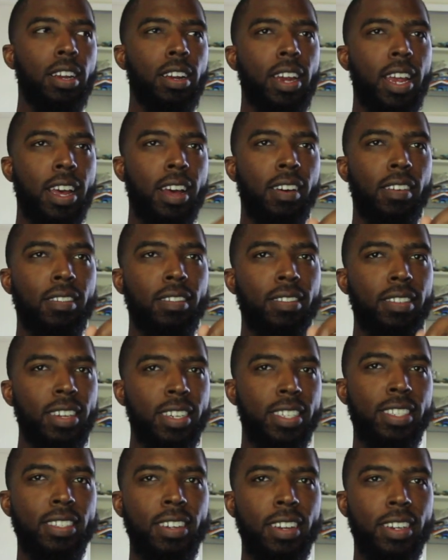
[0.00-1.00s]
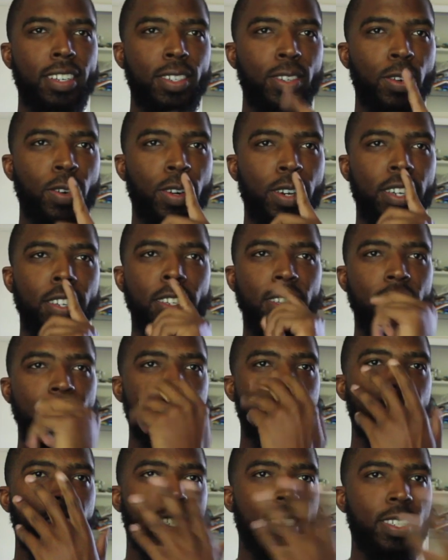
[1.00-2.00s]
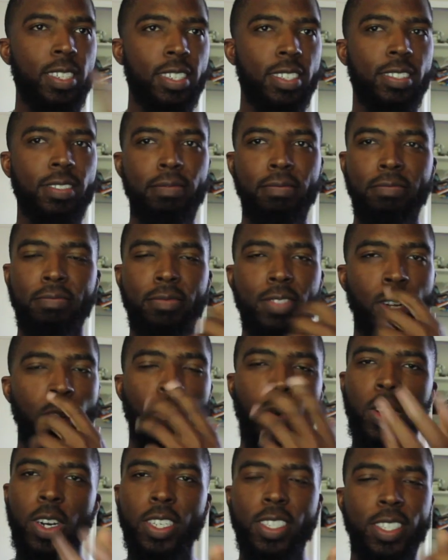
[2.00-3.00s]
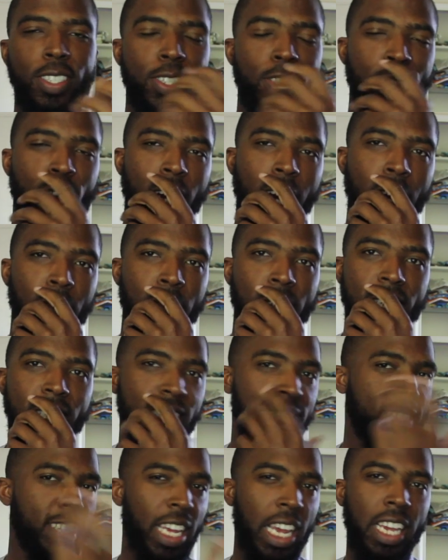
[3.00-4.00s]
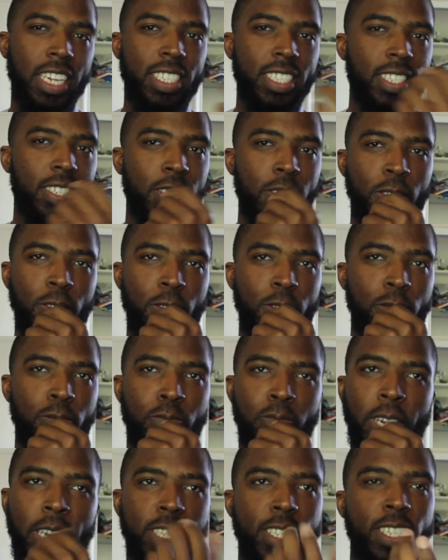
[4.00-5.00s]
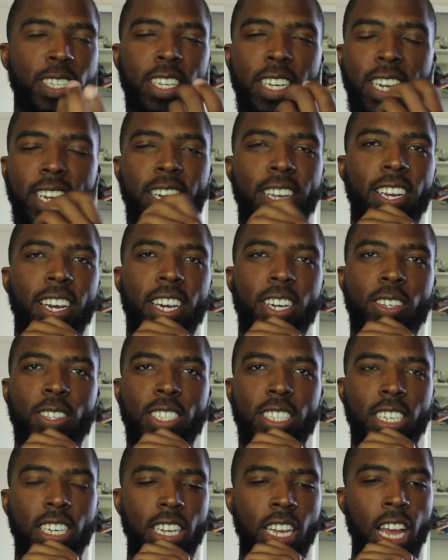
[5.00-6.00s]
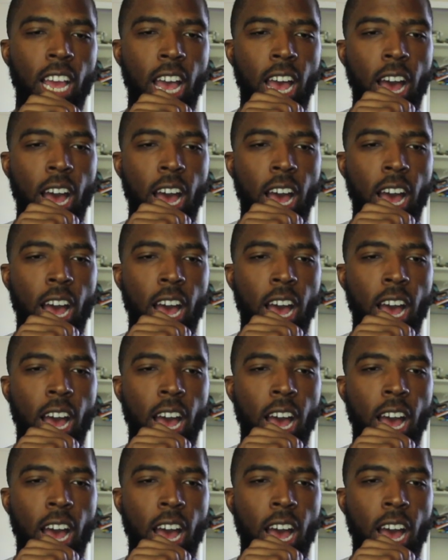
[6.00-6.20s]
Now, this next story, there's just no words to describe this as to basically idiocracy.